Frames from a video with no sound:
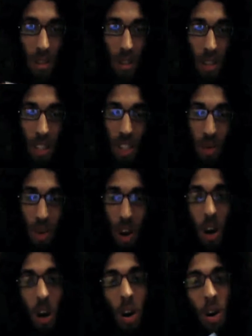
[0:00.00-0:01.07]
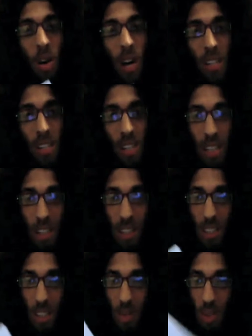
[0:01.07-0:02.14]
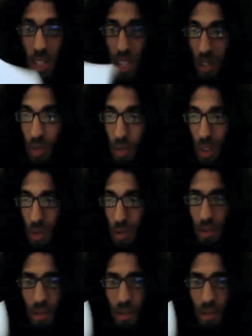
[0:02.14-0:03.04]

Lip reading: This is, oh, I see. This is really interesting. What?